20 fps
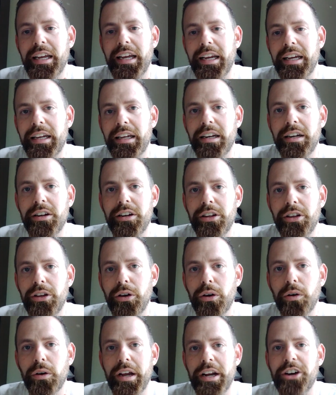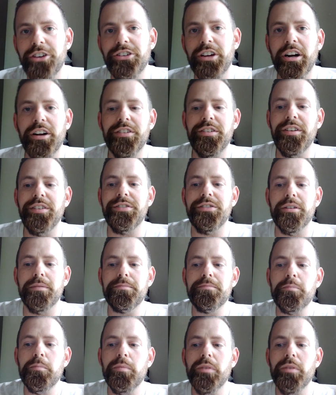in your energetic system